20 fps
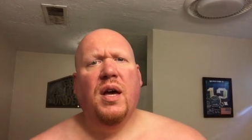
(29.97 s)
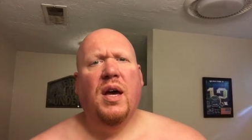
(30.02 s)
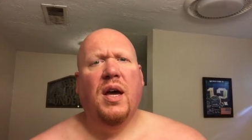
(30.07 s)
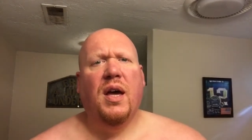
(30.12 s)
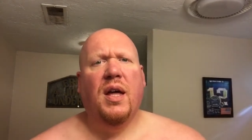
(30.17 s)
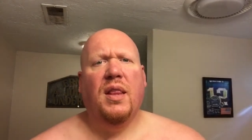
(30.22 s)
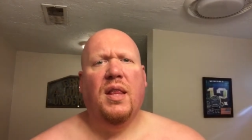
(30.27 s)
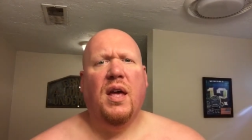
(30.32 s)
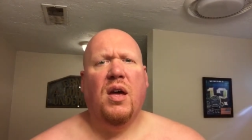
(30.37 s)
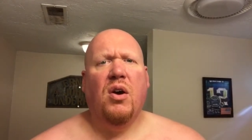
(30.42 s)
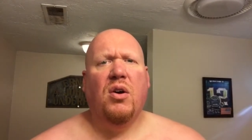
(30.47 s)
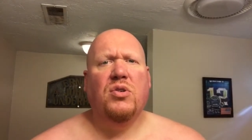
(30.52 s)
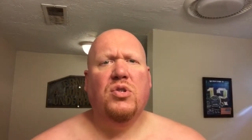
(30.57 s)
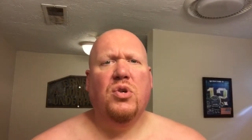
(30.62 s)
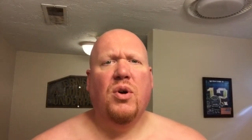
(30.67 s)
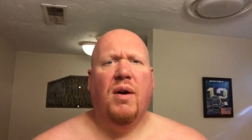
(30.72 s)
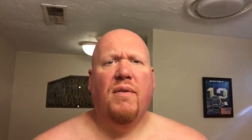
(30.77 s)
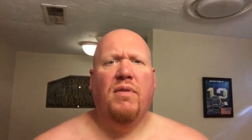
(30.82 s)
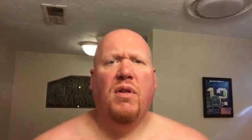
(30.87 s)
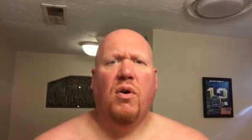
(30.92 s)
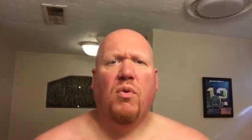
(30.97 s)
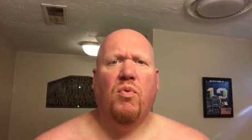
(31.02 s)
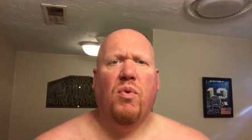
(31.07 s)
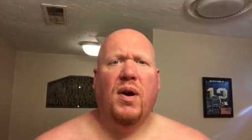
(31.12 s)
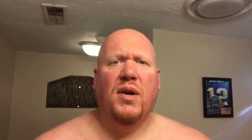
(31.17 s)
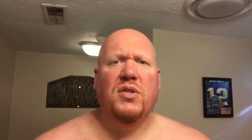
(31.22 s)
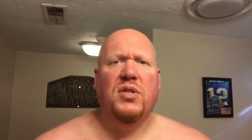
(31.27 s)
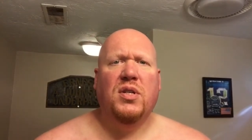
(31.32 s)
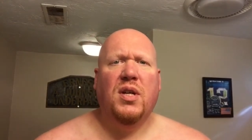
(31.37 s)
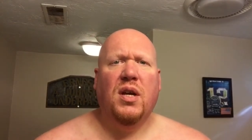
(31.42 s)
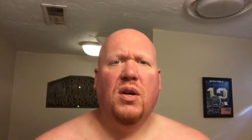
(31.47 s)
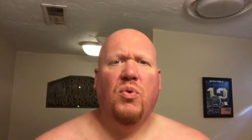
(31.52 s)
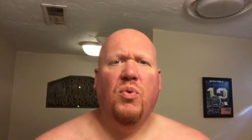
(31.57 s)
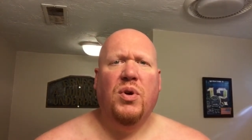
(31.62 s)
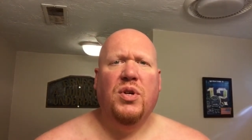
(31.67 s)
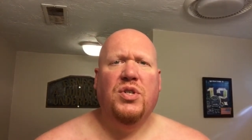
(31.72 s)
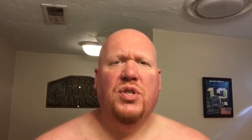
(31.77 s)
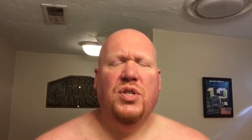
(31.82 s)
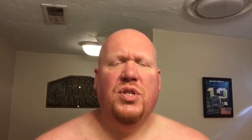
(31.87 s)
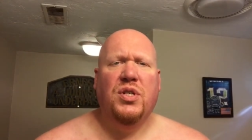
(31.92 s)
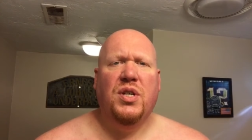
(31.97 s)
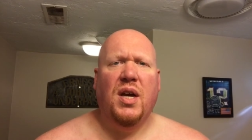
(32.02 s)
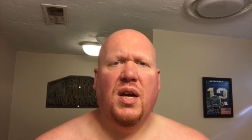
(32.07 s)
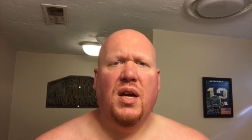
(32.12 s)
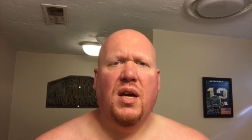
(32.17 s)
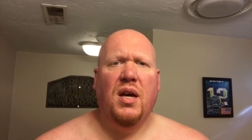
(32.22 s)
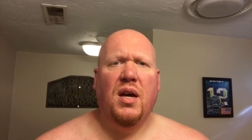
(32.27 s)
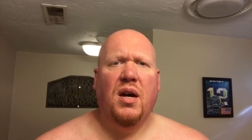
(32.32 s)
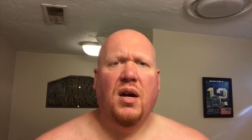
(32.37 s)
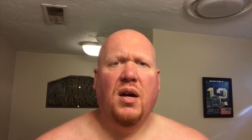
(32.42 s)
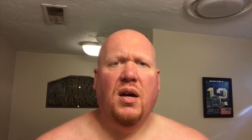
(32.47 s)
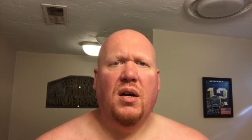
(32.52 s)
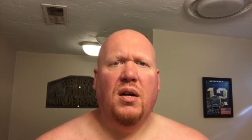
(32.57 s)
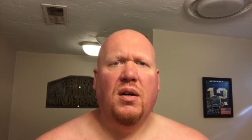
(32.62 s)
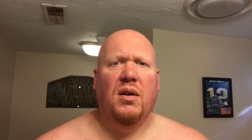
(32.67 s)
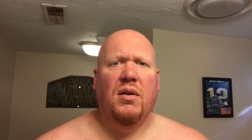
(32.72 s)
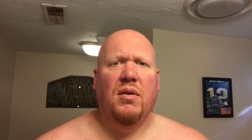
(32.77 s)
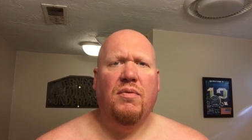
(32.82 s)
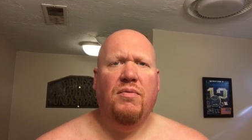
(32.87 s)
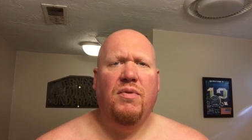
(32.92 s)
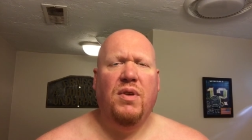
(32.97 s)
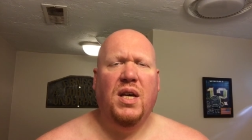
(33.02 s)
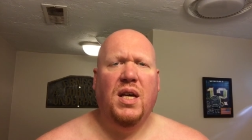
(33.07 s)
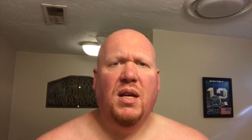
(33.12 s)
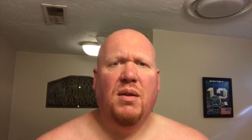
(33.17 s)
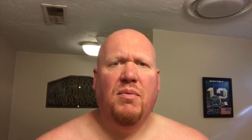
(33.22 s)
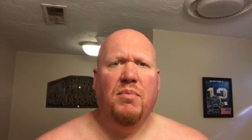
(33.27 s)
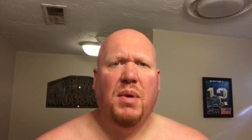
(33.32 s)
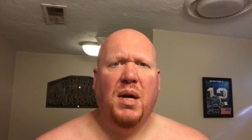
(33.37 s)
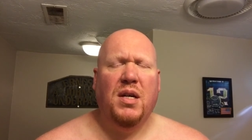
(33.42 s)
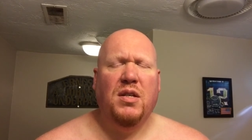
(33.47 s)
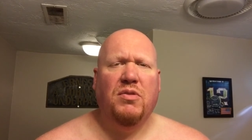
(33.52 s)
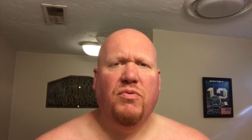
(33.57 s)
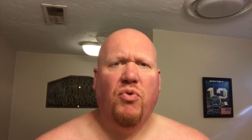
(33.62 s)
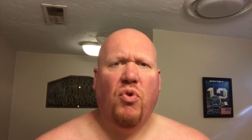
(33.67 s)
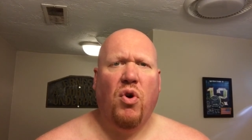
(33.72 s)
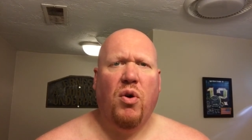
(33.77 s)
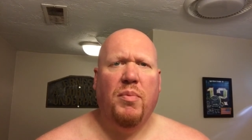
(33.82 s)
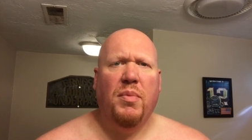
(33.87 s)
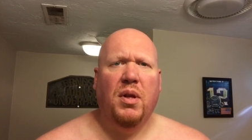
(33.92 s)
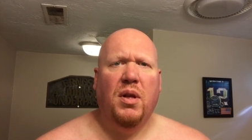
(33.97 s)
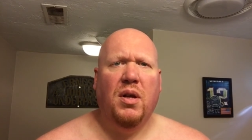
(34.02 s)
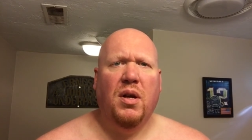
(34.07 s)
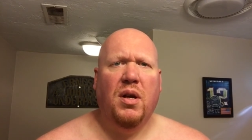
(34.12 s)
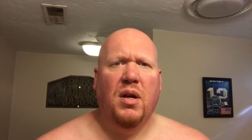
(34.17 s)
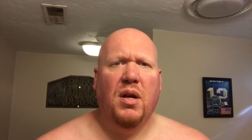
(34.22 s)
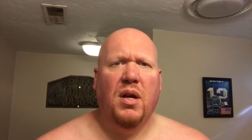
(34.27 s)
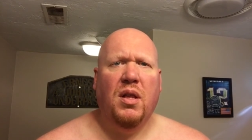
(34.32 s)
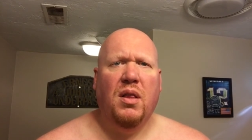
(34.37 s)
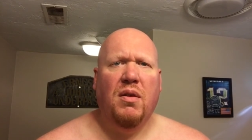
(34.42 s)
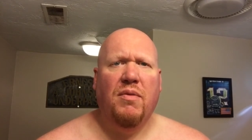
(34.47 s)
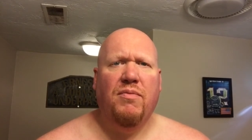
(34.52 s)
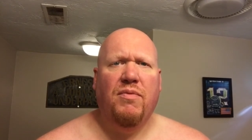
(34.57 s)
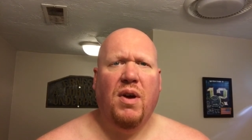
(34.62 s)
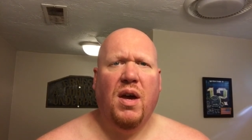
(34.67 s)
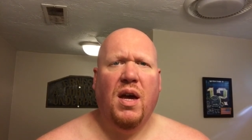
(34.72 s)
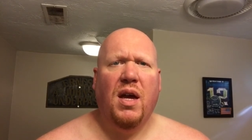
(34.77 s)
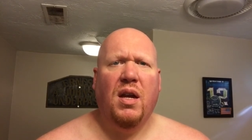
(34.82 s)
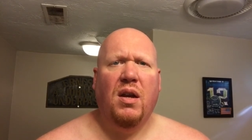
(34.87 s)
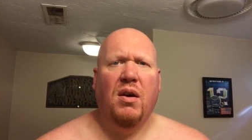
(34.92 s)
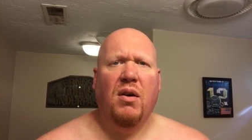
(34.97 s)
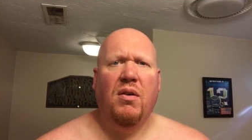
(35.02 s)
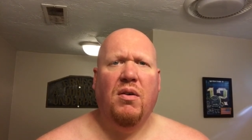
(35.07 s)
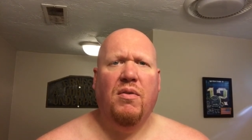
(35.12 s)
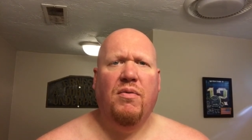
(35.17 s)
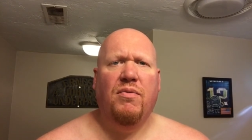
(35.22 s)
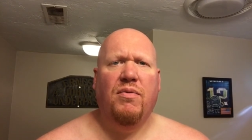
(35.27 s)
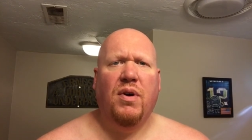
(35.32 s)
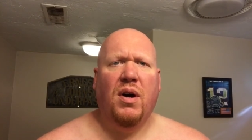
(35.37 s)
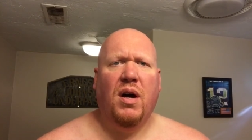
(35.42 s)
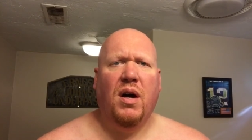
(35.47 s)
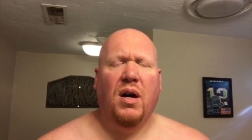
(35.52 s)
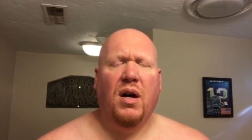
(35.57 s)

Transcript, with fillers: And they also have their Rustic, which is a vegan-based formula in the vein of